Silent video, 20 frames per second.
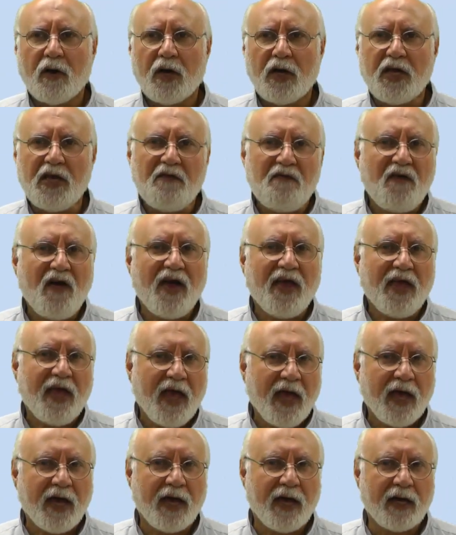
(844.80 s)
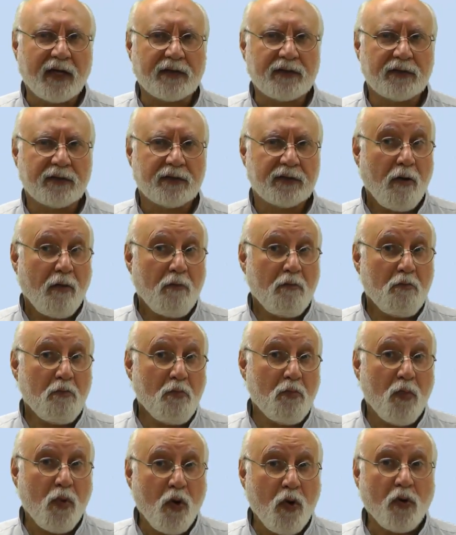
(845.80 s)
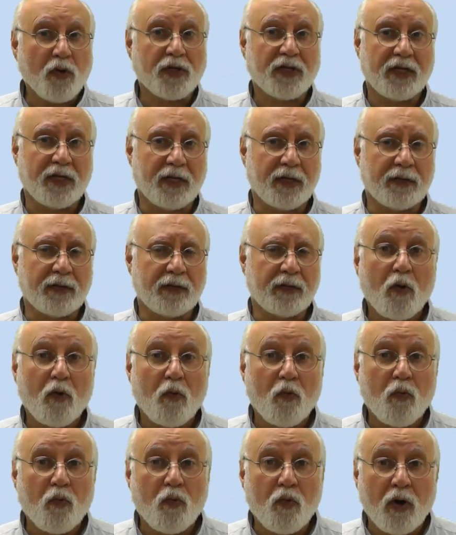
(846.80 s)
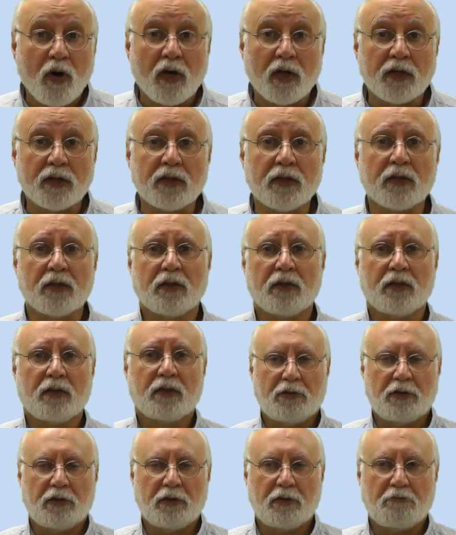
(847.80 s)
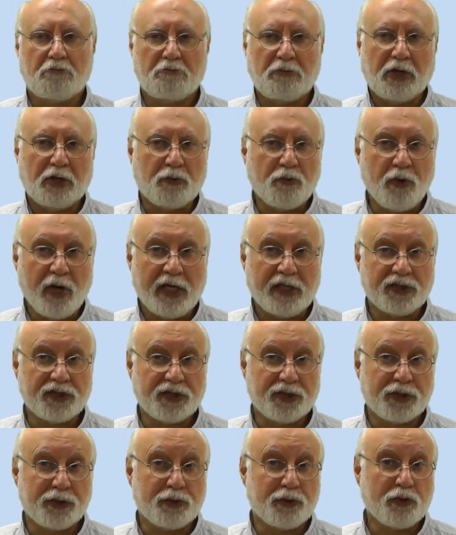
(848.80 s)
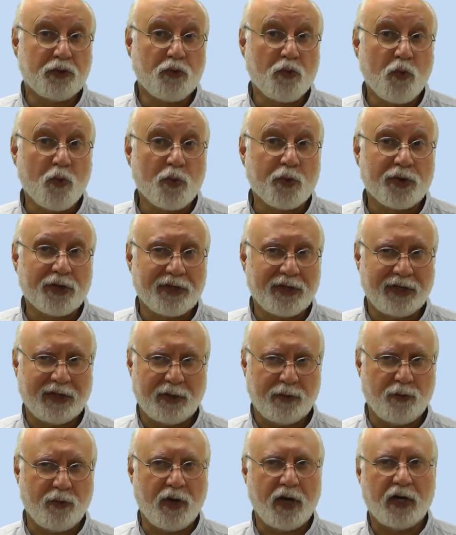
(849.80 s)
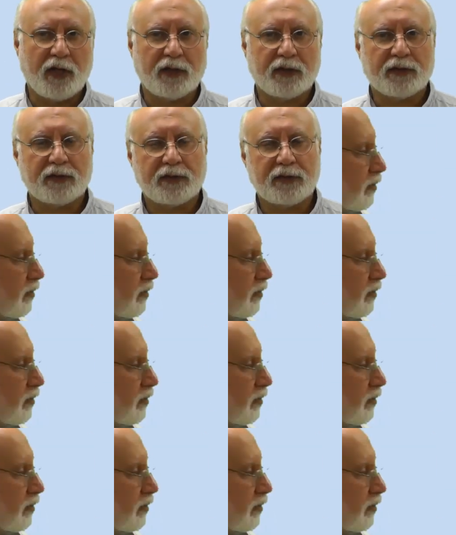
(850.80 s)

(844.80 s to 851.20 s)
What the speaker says: if I had more than one equation or inequality?